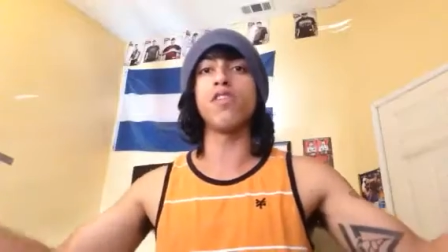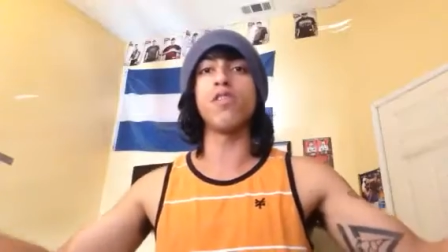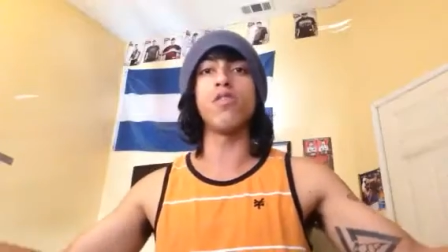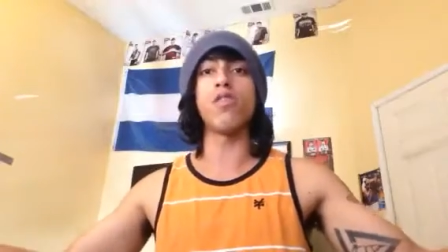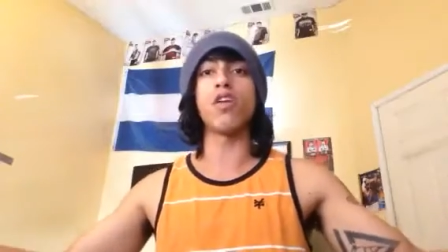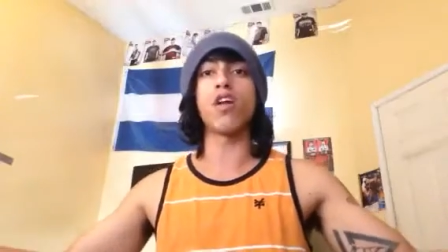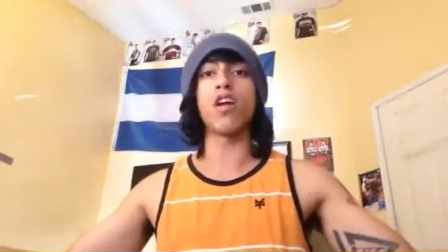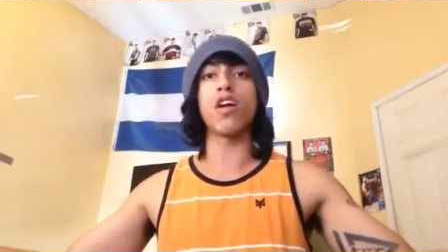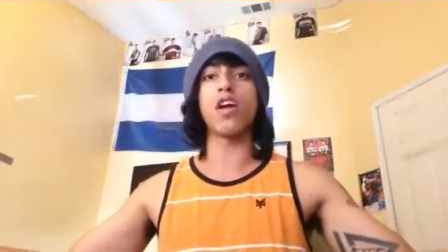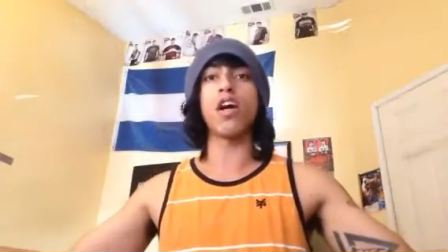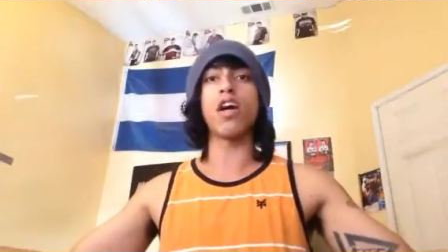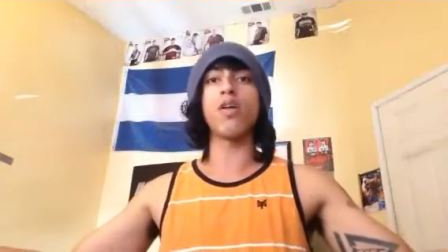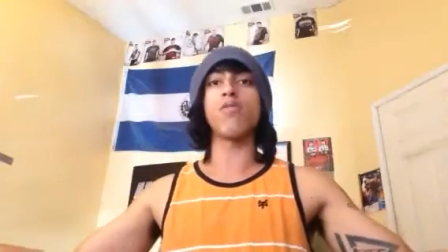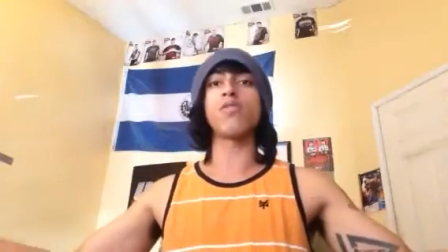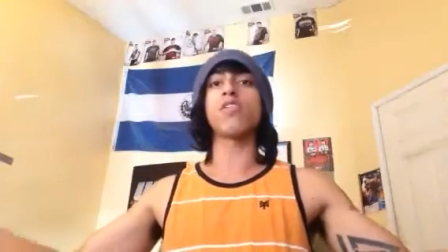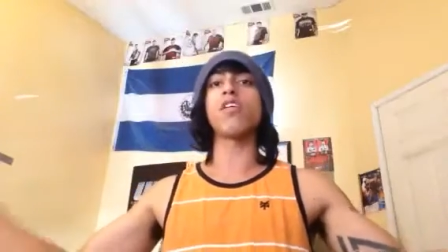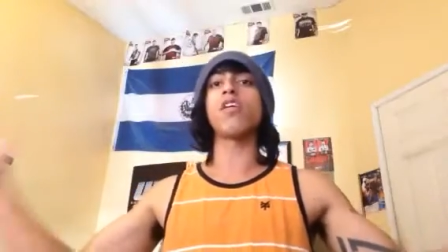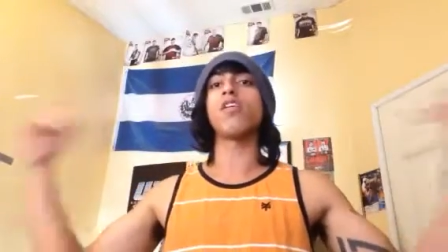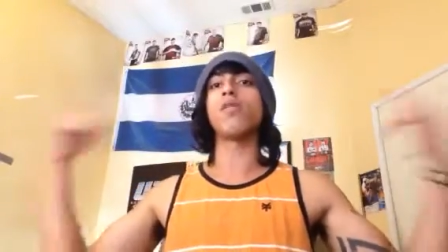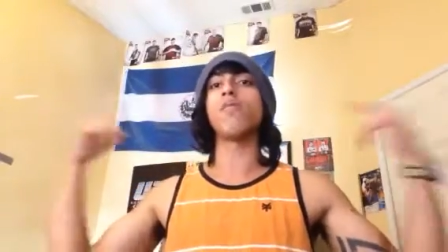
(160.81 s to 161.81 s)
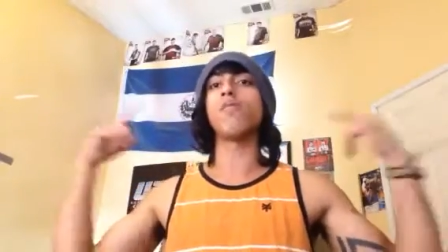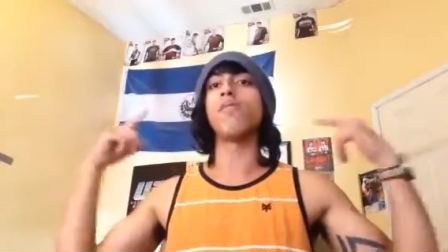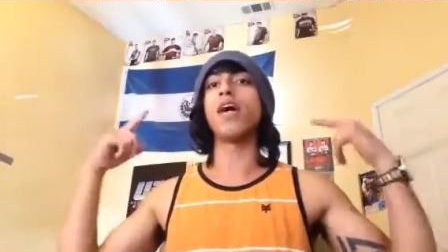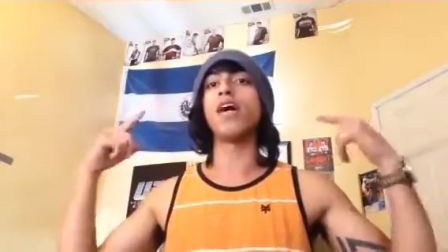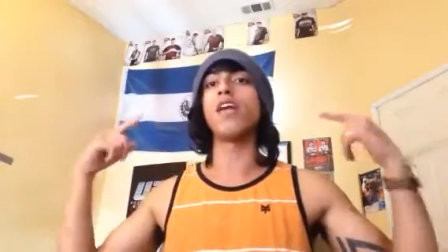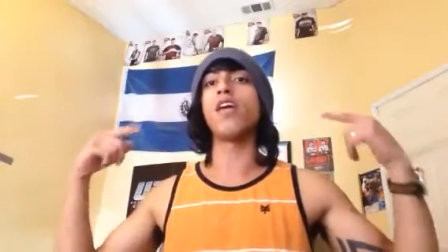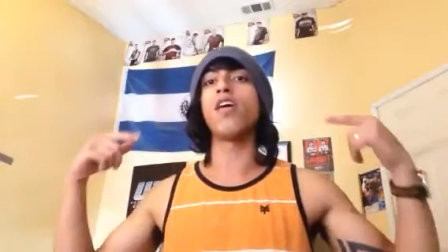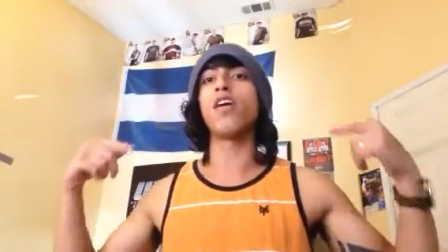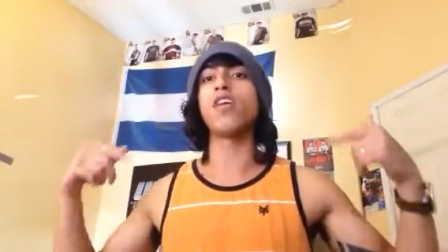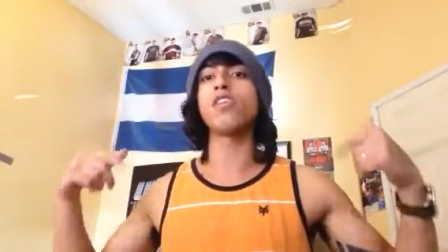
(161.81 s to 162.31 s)
the Lord our God with all our
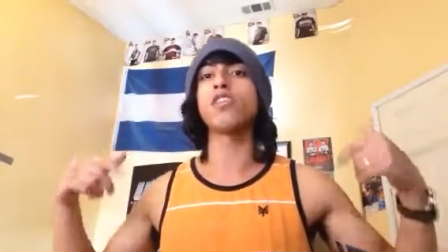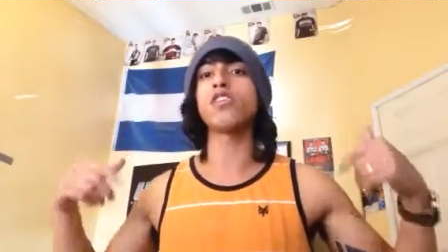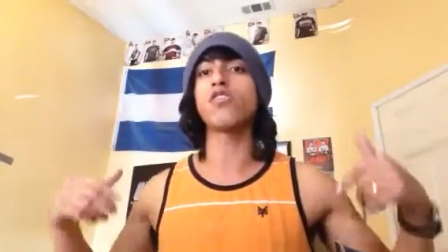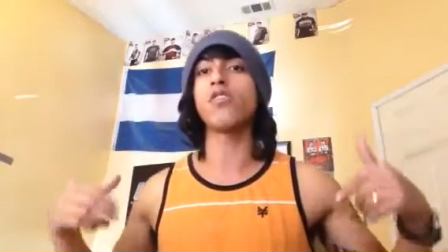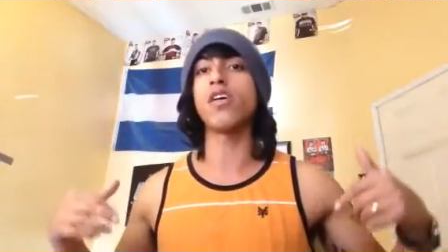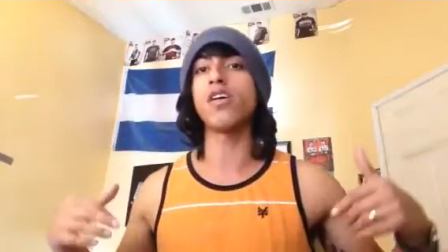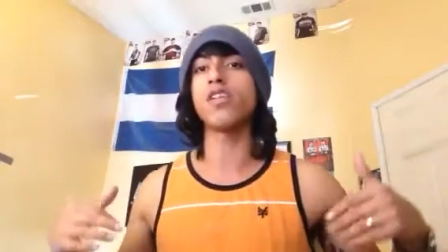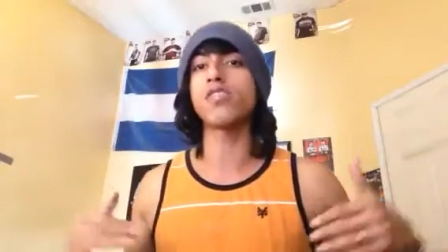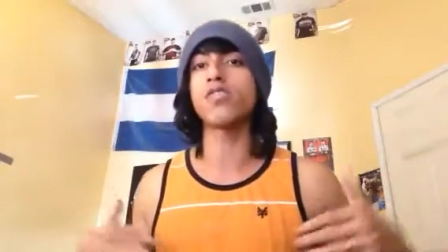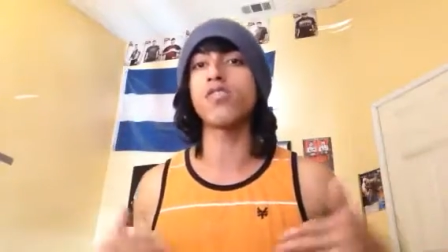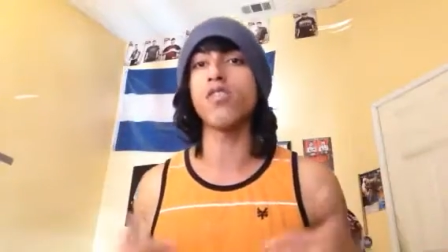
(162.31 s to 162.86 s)
mind, heart, strength,